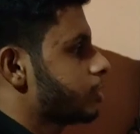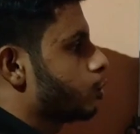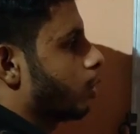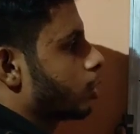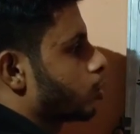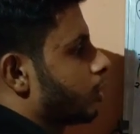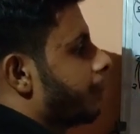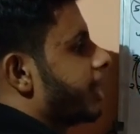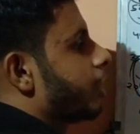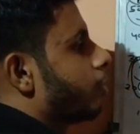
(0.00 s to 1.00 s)
guys, you understood
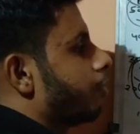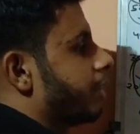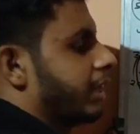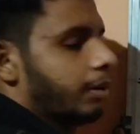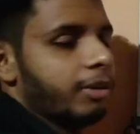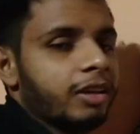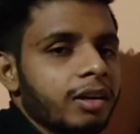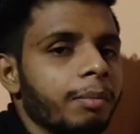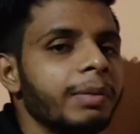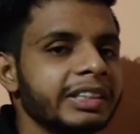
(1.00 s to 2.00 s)
the meaning of TLV.
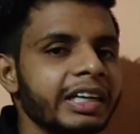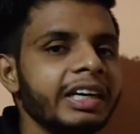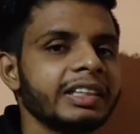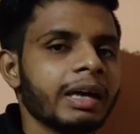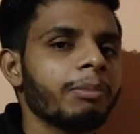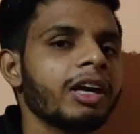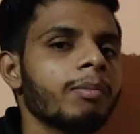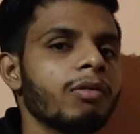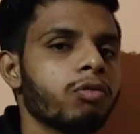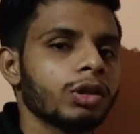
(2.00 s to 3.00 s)
Basically, it is
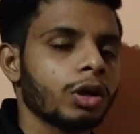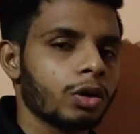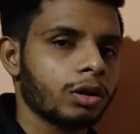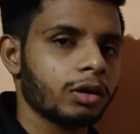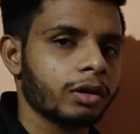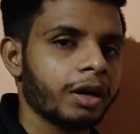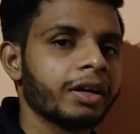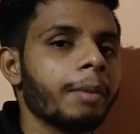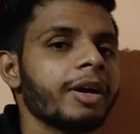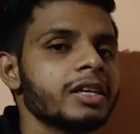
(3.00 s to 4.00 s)
applicable for the
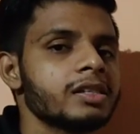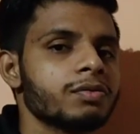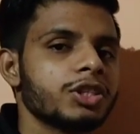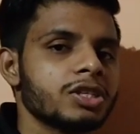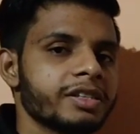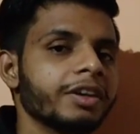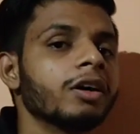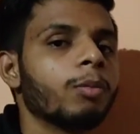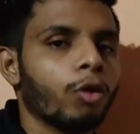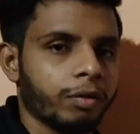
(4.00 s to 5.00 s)
contaminants which is
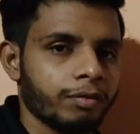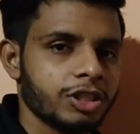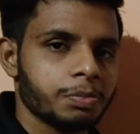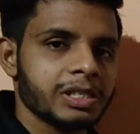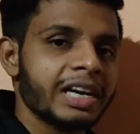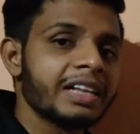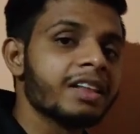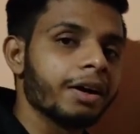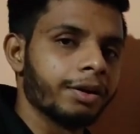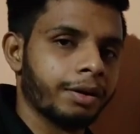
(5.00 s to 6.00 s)
airborne, which is present
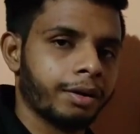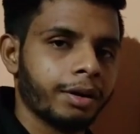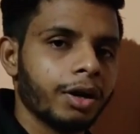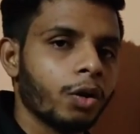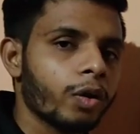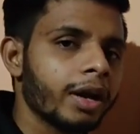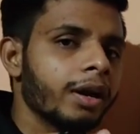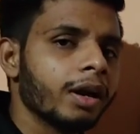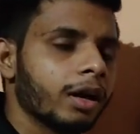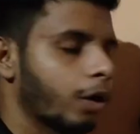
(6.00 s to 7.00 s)
in the air.
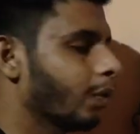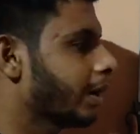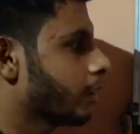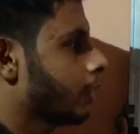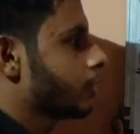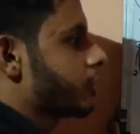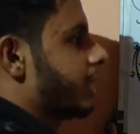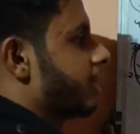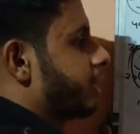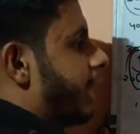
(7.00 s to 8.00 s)
Okay, now let's
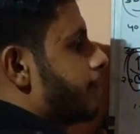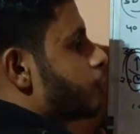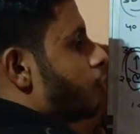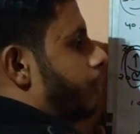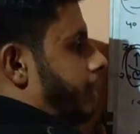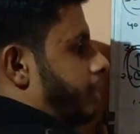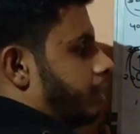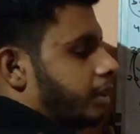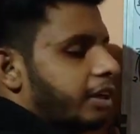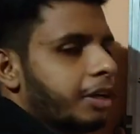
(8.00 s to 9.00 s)
understand the types of it.
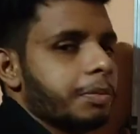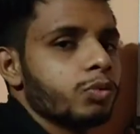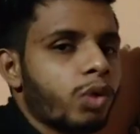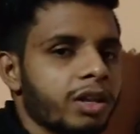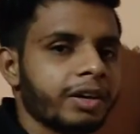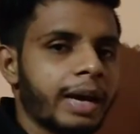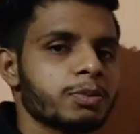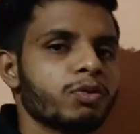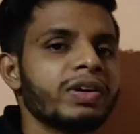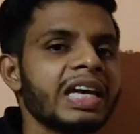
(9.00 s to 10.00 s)
It means what are the
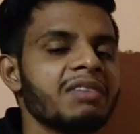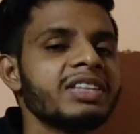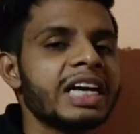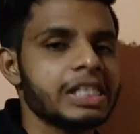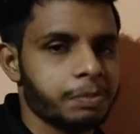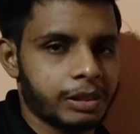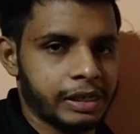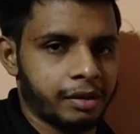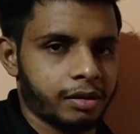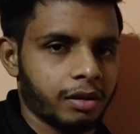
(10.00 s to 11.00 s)
types of TLV that is
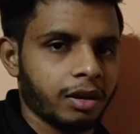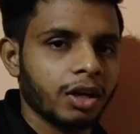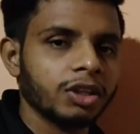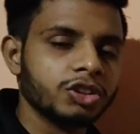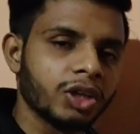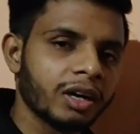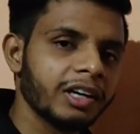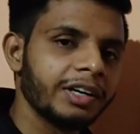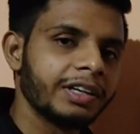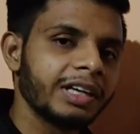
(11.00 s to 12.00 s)
present.
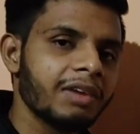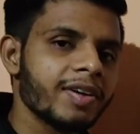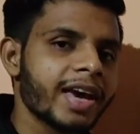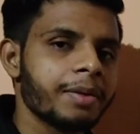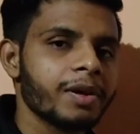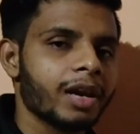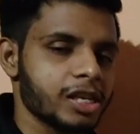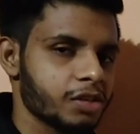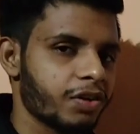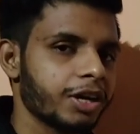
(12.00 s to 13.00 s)
Generally, TLV can be
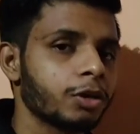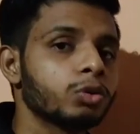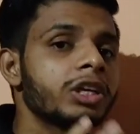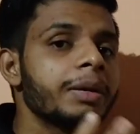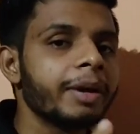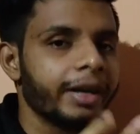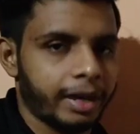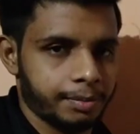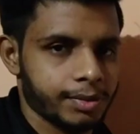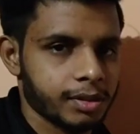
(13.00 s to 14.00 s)
classified into three main
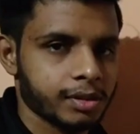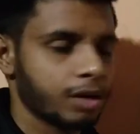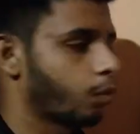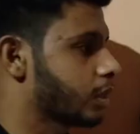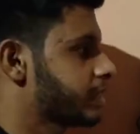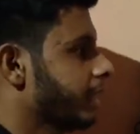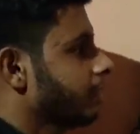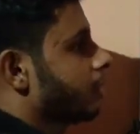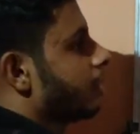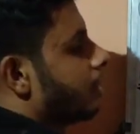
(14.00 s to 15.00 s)
types. What is that?